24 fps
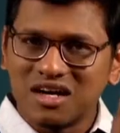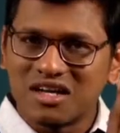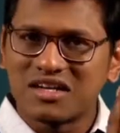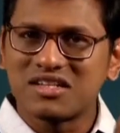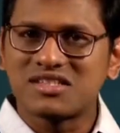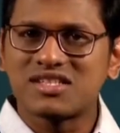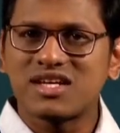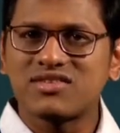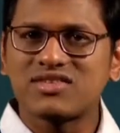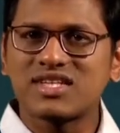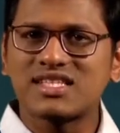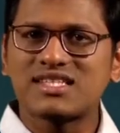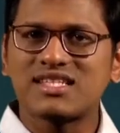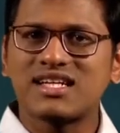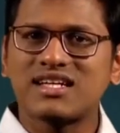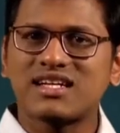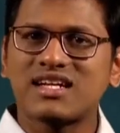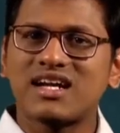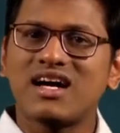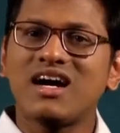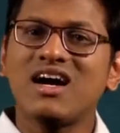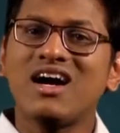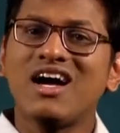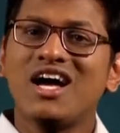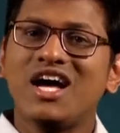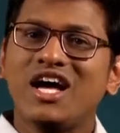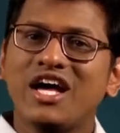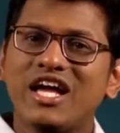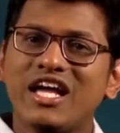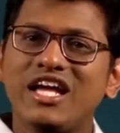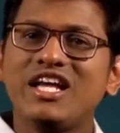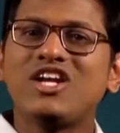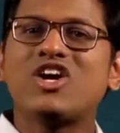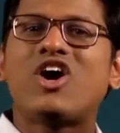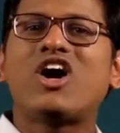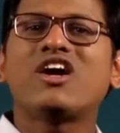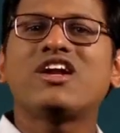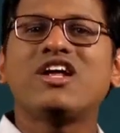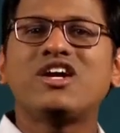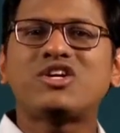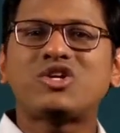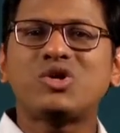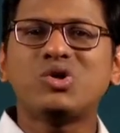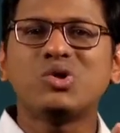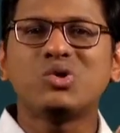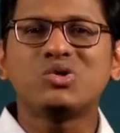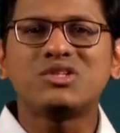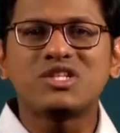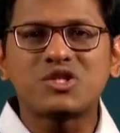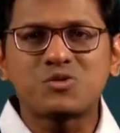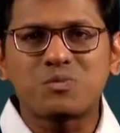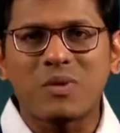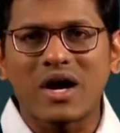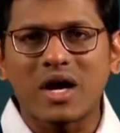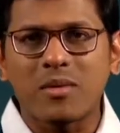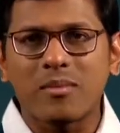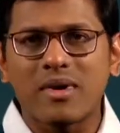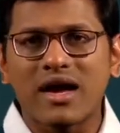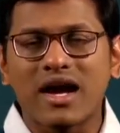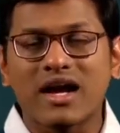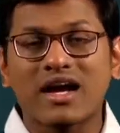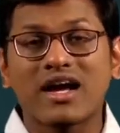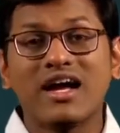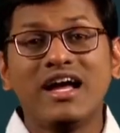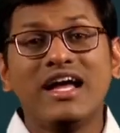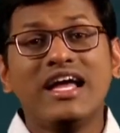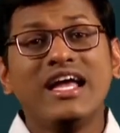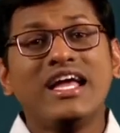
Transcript: reserves, etc. in order to do this buyback.